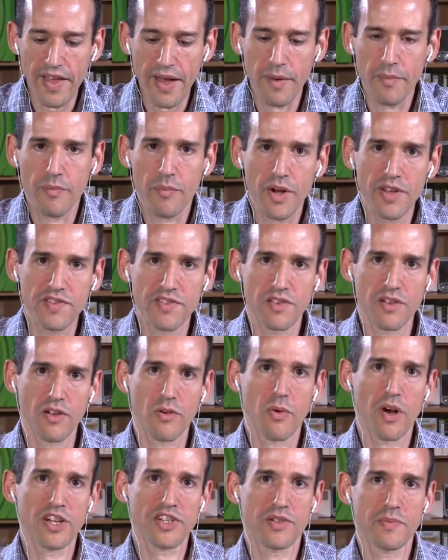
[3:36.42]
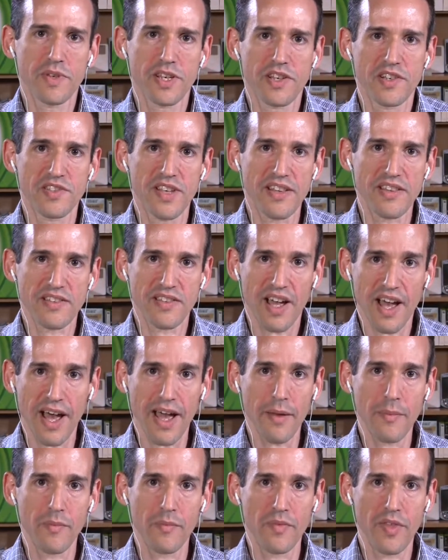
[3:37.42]
that raises a good question, because at the
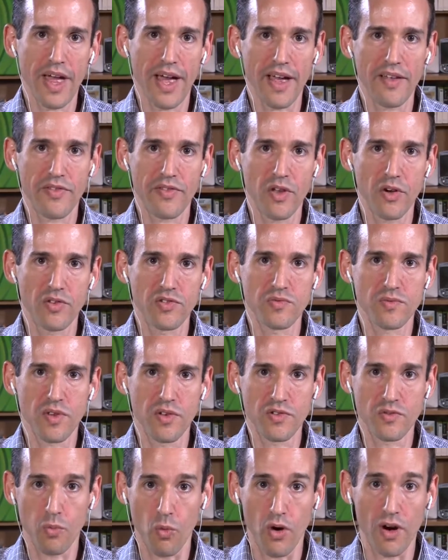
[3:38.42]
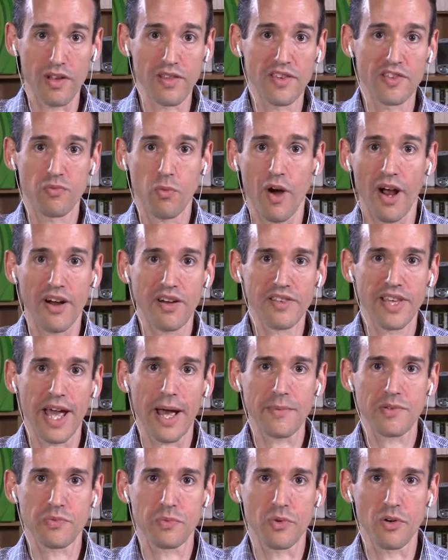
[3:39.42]
time that those warrantless
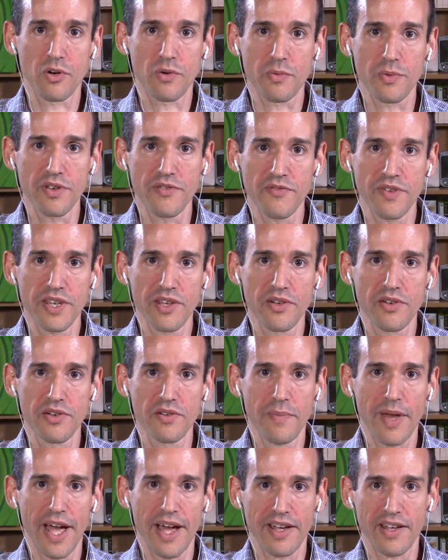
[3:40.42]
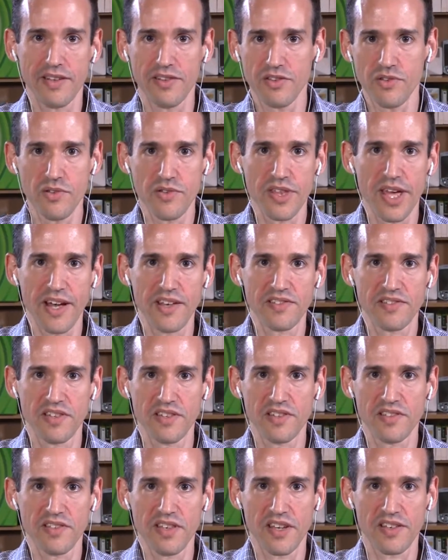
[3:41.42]
wiretaps were revealed back in
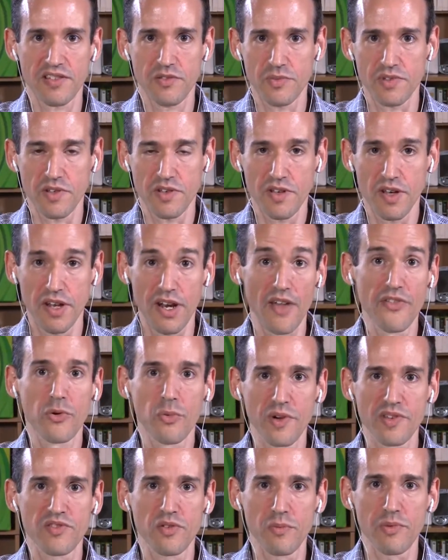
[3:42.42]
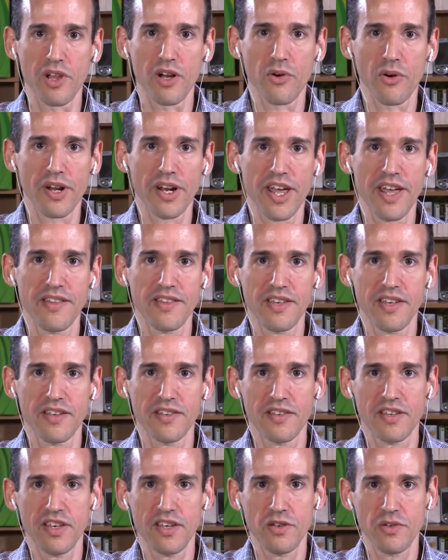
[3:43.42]
2006, it was another whistleblower at
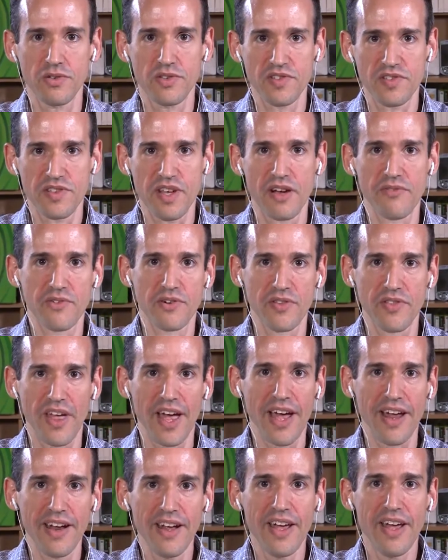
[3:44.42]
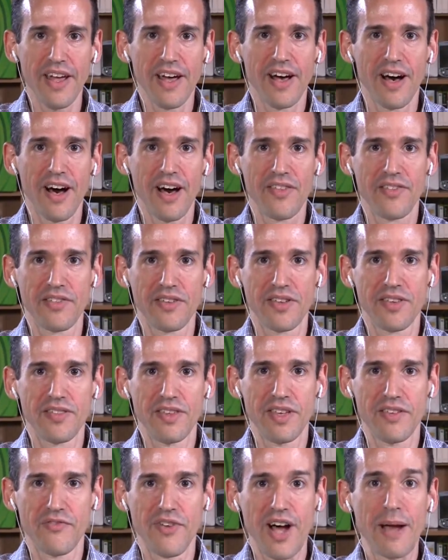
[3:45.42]
AT&T who discovered that
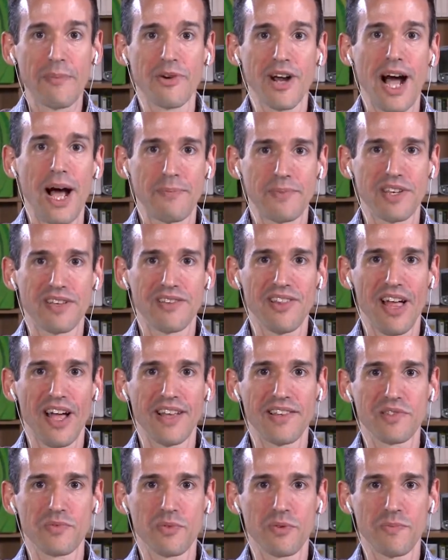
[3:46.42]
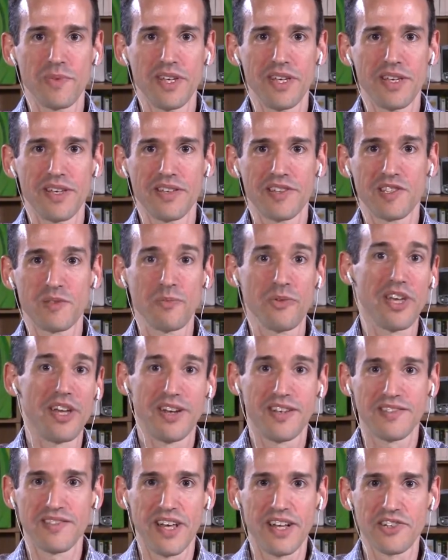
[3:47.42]
the fiber optic lines were being
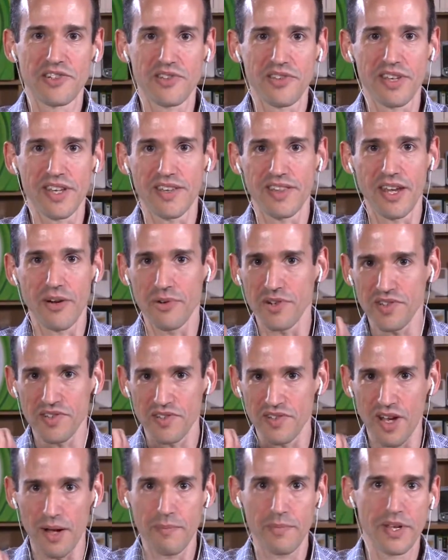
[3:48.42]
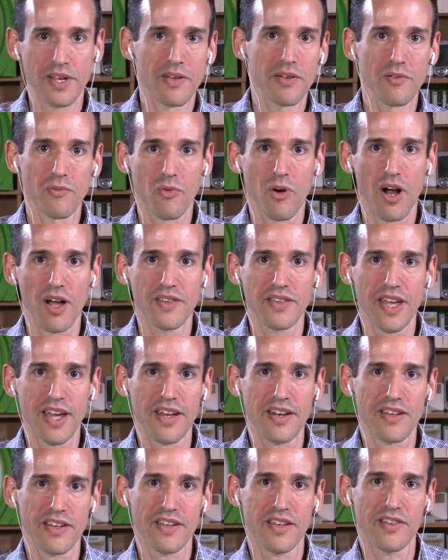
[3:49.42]
split, essentially, and they were just dumping raw
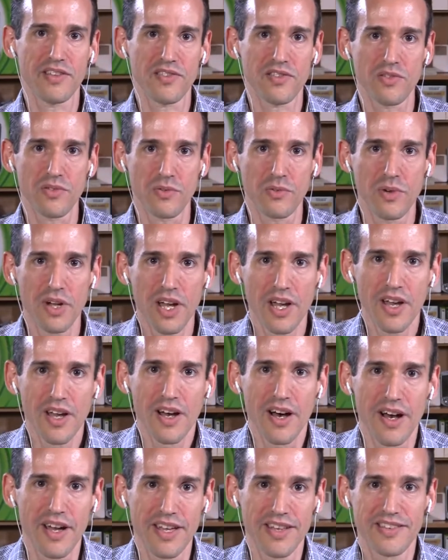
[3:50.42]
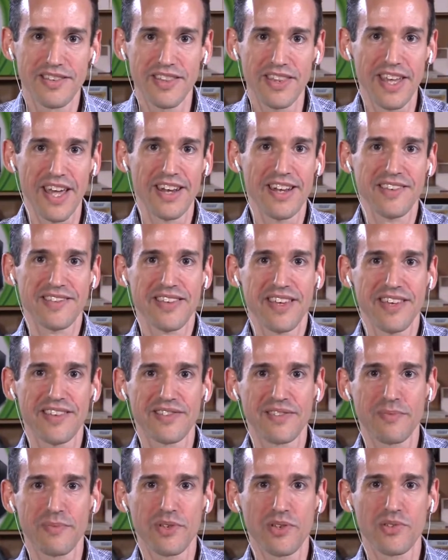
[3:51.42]
data into the
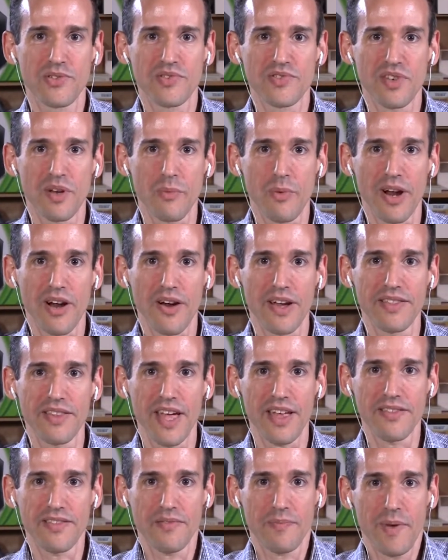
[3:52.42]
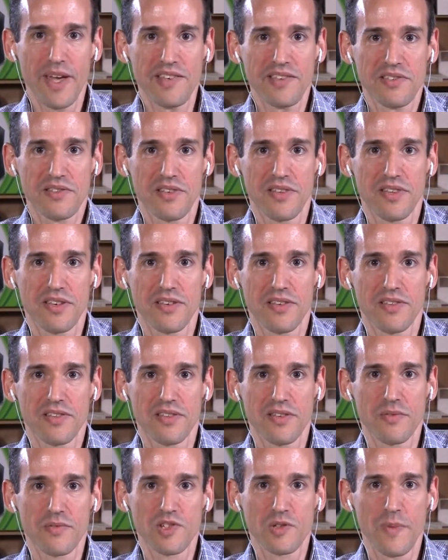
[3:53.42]
NSA's computer somewhere. And basically
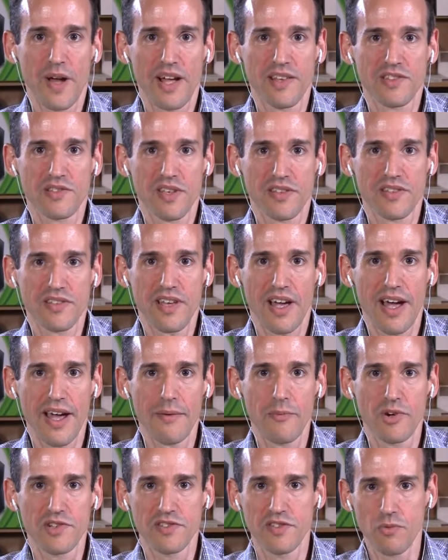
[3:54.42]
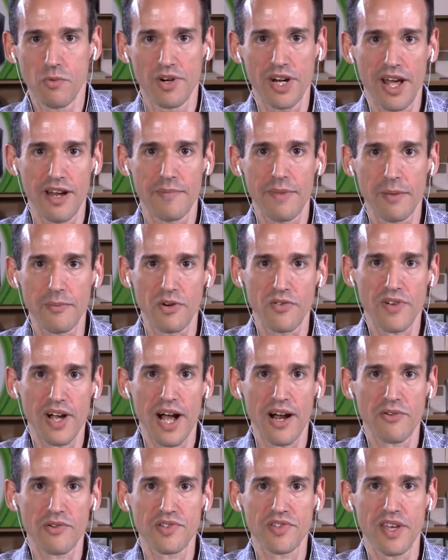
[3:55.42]
the response at the time was, and you were not a member of
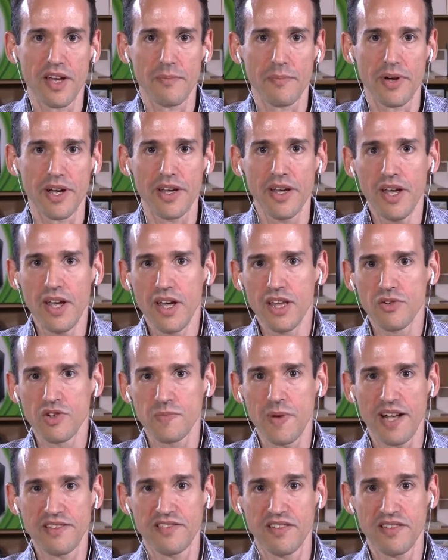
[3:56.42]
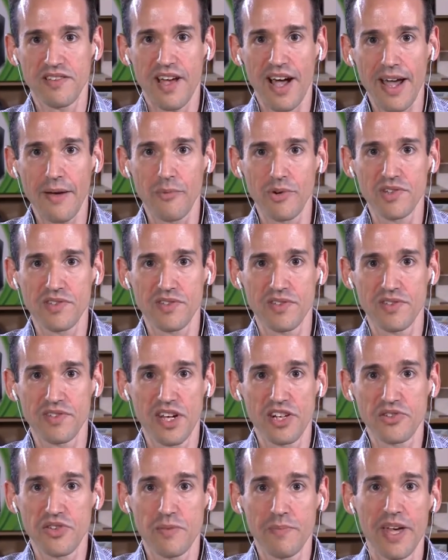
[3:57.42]
Congress yet, but the response at the time was to
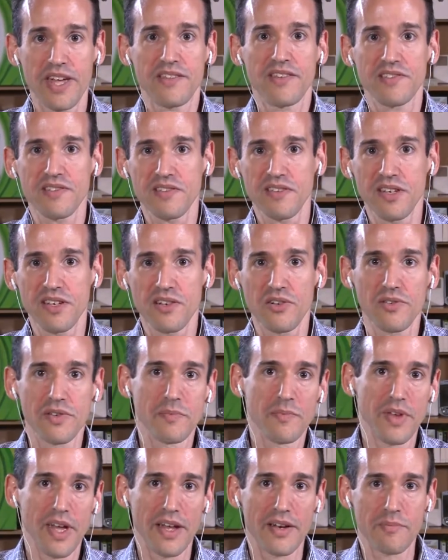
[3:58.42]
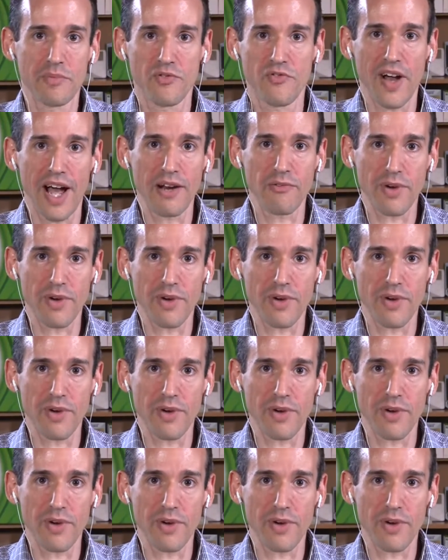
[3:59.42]
essentially make this legal and provide